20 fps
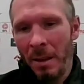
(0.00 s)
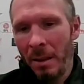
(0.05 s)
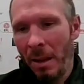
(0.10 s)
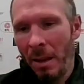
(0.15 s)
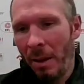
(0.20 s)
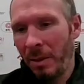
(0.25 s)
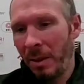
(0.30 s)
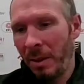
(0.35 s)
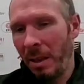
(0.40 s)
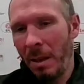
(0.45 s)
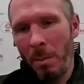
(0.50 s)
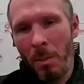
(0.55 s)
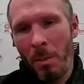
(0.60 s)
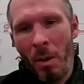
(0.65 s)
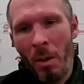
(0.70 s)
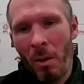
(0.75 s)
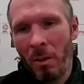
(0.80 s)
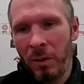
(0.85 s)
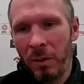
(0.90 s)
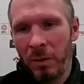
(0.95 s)
I've seen the
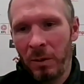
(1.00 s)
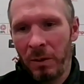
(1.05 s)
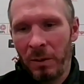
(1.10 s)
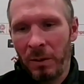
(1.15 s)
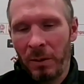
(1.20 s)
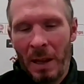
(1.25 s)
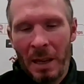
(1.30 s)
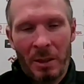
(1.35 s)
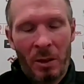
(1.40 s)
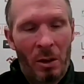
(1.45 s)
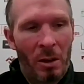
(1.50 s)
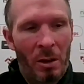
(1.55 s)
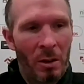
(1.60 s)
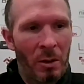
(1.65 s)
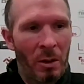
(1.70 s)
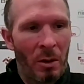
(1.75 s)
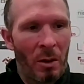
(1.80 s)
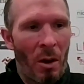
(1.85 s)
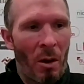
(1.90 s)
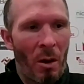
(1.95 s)
ball flash across
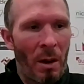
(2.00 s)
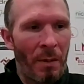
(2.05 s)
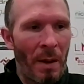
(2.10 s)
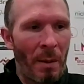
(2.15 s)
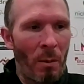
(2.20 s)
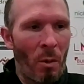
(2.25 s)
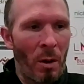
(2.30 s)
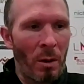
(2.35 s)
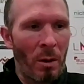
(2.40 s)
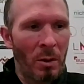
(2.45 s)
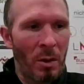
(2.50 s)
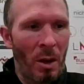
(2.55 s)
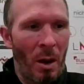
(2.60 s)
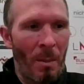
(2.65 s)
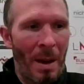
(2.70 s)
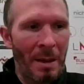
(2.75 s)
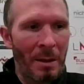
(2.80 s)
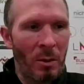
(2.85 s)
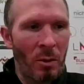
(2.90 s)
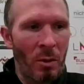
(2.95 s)
the goal. I think what Tom
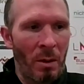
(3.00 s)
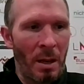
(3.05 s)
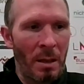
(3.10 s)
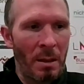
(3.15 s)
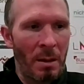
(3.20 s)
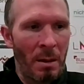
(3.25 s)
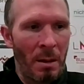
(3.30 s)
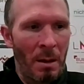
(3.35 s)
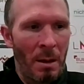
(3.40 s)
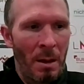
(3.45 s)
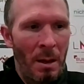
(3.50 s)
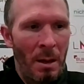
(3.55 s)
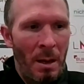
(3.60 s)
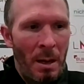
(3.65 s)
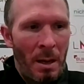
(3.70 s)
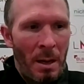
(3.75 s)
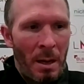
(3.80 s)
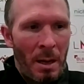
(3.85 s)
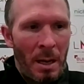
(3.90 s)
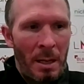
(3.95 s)
has done is
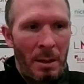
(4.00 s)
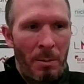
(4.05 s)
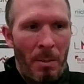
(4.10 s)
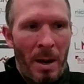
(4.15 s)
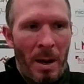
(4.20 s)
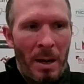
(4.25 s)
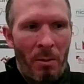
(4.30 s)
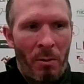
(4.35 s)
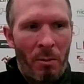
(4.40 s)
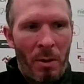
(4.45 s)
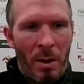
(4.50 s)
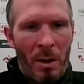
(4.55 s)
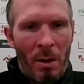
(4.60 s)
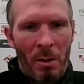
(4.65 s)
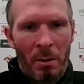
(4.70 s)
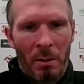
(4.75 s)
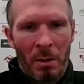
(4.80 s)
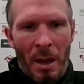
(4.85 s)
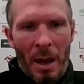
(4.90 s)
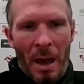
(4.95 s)
he's made a
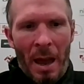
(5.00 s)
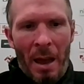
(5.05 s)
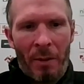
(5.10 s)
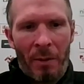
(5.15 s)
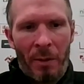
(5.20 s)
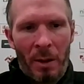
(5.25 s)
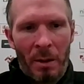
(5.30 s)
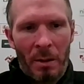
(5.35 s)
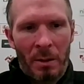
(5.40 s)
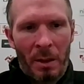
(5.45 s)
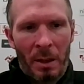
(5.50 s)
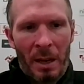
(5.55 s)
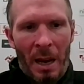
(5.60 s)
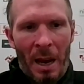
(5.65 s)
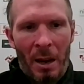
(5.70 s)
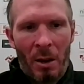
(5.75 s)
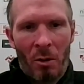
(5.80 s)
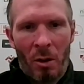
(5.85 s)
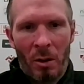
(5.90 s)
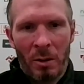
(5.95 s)
real effort to get
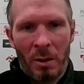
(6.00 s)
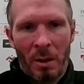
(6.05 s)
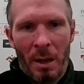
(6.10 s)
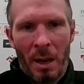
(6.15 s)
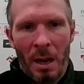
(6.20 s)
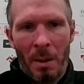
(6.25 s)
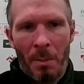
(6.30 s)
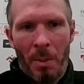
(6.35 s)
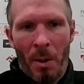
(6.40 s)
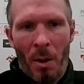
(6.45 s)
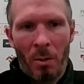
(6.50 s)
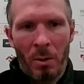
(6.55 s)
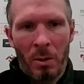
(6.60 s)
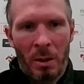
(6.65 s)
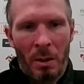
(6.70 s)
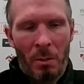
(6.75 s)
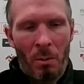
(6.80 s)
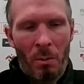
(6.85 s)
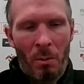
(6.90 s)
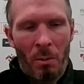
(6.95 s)
across the near post
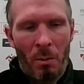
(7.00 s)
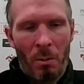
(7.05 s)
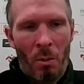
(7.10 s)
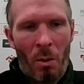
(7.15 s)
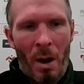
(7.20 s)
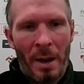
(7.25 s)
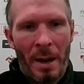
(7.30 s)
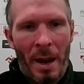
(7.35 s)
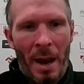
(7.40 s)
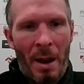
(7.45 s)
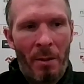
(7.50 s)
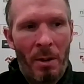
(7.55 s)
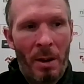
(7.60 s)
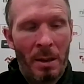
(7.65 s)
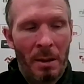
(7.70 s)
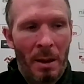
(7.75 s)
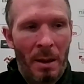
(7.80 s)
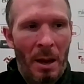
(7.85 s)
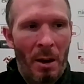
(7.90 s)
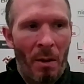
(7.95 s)
in wide areas, and
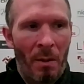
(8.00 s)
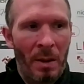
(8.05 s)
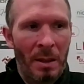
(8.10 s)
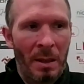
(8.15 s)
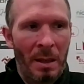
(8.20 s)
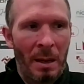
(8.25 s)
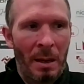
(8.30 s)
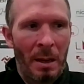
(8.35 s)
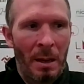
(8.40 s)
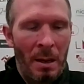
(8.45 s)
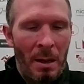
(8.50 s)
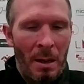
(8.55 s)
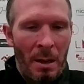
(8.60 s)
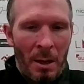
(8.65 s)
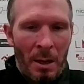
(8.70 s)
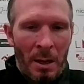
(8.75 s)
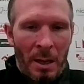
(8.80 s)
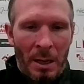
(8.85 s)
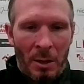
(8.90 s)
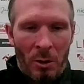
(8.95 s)
then obviously
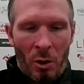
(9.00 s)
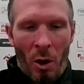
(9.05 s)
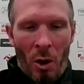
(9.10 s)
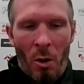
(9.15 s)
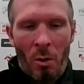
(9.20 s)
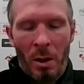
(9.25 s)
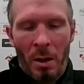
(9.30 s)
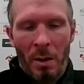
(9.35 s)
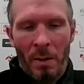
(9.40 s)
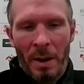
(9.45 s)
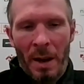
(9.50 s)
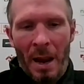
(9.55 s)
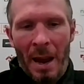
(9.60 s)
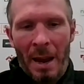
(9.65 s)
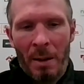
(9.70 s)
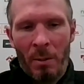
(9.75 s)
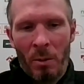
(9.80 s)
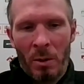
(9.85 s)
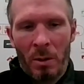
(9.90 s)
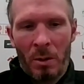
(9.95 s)
his goal the other
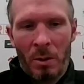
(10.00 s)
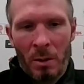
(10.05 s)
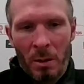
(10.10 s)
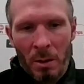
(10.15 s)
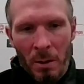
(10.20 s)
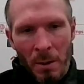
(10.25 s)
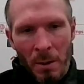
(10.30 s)
night was